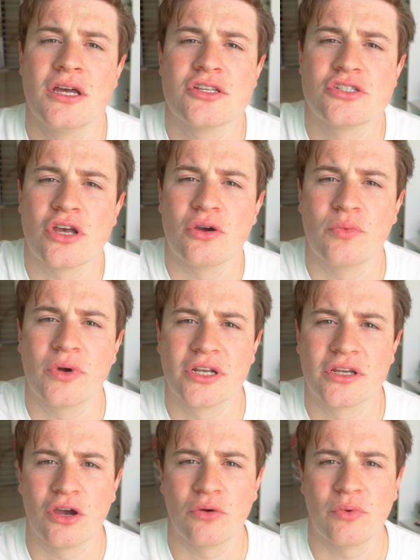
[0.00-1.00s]
So we're going
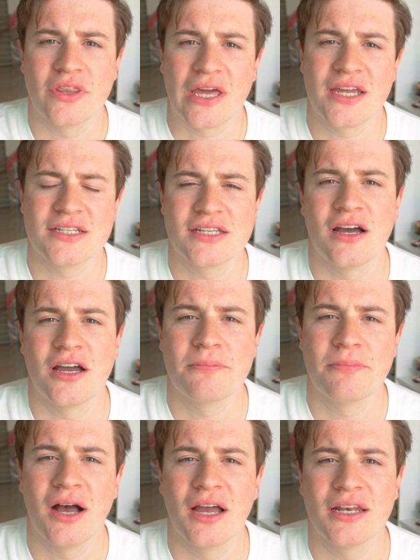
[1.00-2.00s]
to go with a TIE
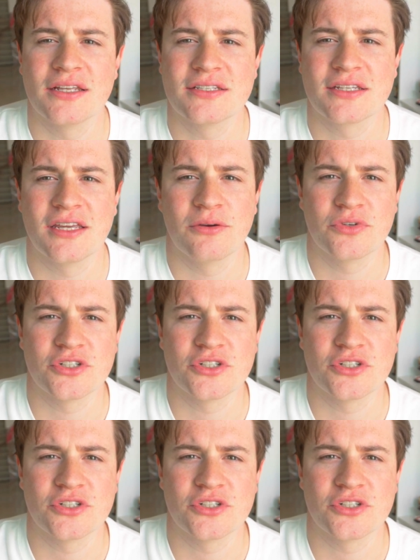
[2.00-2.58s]
pilot kit,